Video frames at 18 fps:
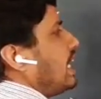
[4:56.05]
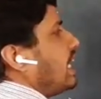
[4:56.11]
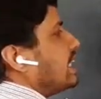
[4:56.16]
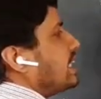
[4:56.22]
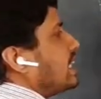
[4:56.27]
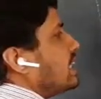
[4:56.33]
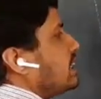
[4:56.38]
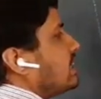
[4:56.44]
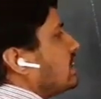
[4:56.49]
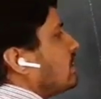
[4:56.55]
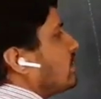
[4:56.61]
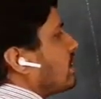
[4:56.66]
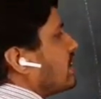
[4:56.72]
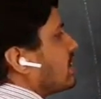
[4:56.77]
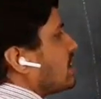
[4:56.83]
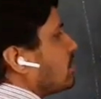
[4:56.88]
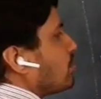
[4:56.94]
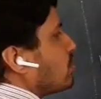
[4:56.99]
and that is
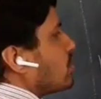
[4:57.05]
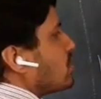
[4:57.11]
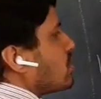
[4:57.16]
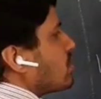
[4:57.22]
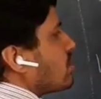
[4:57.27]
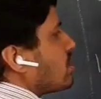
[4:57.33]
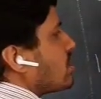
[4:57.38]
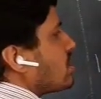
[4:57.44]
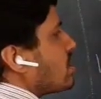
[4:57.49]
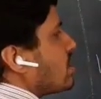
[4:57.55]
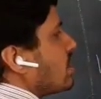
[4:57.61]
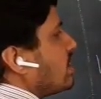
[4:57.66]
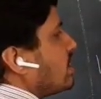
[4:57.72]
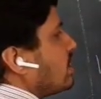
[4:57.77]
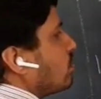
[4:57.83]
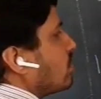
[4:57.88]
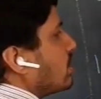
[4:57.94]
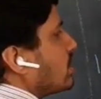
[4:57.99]
given as suppose
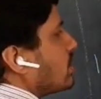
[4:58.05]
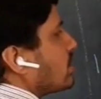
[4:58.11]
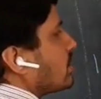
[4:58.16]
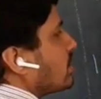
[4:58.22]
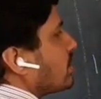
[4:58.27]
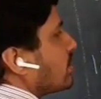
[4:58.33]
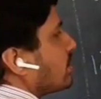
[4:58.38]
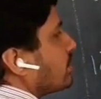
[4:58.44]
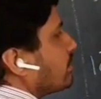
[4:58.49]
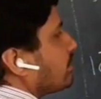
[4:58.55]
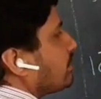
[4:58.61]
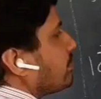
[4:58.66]
10 units.